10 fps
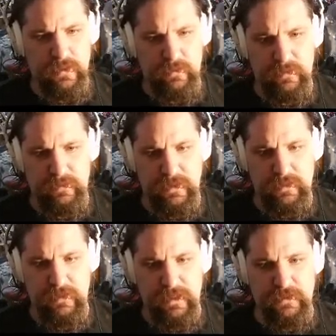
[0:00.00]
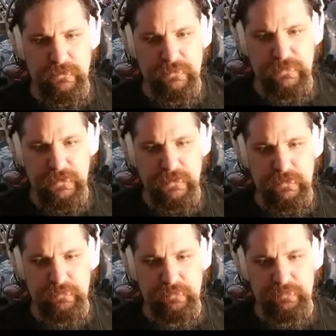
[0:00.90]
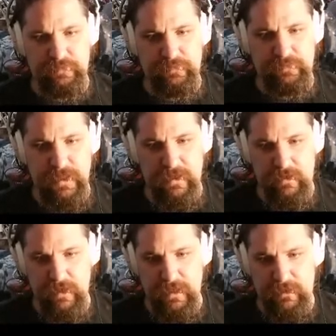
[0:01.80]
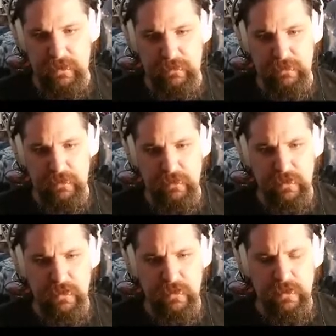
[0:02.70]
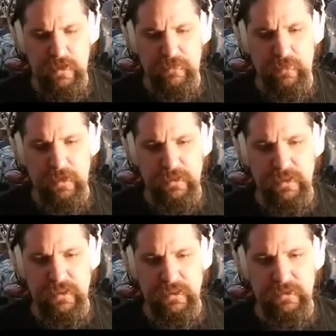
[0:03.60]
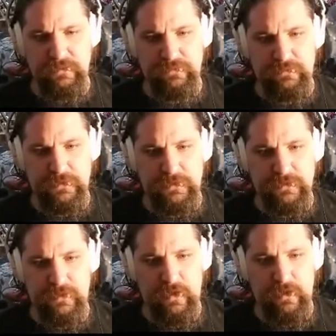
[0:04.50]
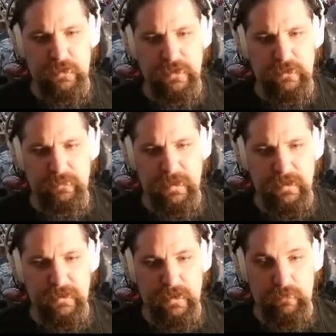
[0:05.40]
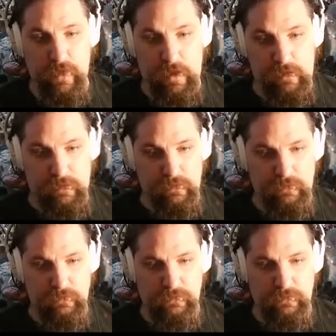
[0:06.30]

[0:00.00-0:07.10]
Maybe that way I can figure better out how to avoid getting hurt or killed by it again. Whoa!